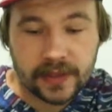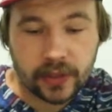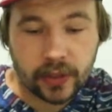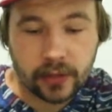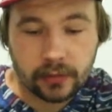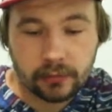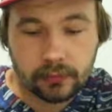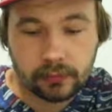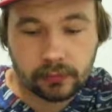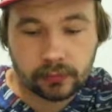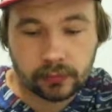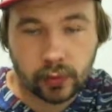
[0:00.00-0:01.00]
screen,
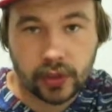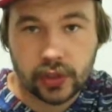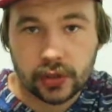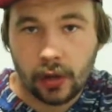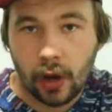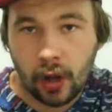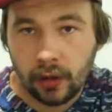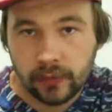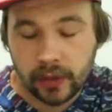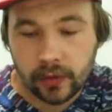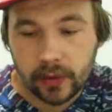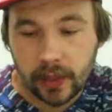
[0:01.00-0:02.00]
which all
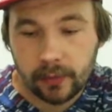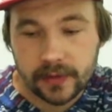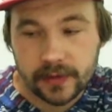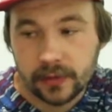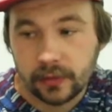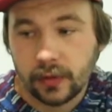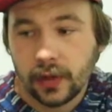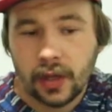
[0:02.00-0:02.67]
video cameras do.